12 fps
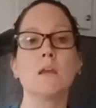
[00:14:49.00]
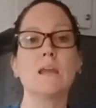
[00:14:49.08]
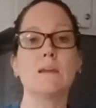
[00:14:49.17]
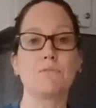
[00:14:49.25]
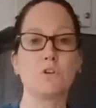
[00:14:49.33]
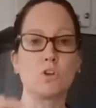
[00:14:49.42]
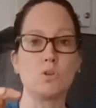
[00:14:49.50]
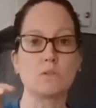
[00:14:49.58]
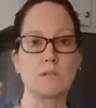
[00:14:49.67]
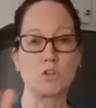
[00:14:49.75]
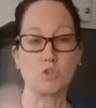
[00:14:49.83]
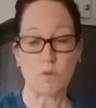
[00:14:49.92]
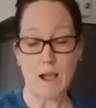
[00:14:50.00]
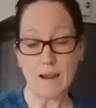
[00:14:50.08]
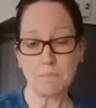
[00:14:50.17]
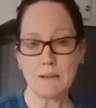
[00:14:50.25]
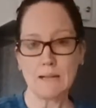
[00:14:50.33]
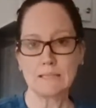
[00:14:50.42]
If you're using
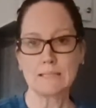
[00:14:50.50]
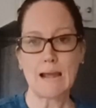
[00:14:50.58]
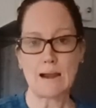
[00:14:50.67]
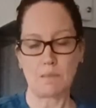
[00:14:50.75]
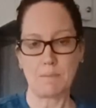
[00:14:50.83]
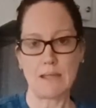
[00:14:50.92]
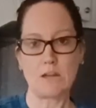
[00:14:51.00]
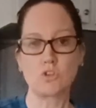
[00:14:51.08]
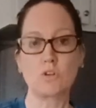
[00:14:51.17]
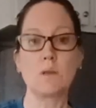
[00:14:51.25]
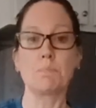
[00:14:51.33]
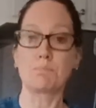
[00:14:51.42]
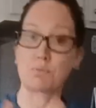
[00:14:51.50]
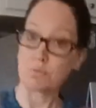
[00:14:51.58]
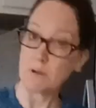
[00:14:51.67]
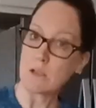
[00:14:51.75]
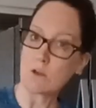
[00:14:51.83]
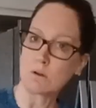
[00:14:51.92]
dried beans out of the pantry,
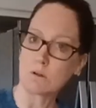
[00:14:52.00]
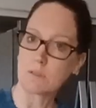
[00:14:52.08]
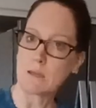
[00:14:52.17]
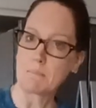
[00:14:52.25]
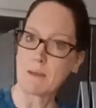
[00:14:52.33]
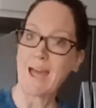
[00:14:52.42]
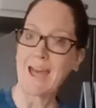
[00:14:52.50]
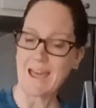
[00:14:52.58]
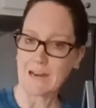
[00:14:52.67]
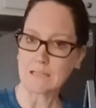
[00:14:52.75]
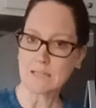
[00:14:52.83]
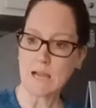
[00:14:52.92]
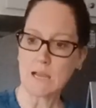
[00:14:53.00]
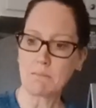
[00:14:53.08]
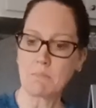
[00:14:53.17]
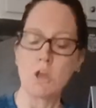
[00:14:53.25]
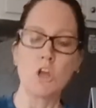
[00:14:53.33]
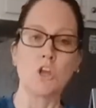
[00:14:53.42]
pre-cook them ahead of time.
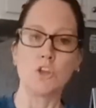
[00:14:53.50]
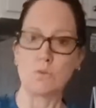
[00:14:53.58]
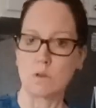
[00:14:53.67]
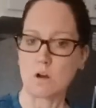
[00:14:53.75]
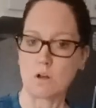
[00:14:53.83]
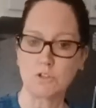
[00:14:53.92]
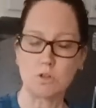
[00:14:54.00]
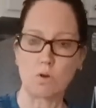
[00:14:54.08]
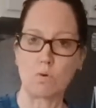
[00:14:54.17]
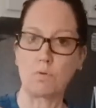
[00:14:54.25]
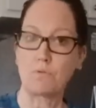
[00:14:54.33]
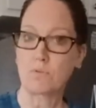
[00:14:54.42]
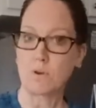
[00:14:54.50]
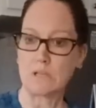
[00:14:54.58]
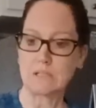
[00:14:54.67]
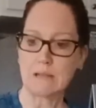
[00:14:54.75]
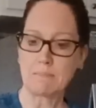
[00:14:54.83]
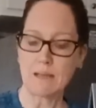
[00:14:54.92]
You can also freeze
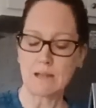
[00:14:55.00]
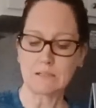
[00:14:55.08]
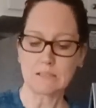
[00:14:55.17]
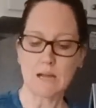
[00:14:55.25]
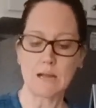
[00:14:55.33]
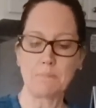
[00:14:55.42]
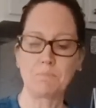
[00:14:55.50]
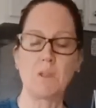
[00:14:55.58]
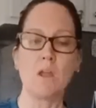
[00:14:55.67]
them ahead of time.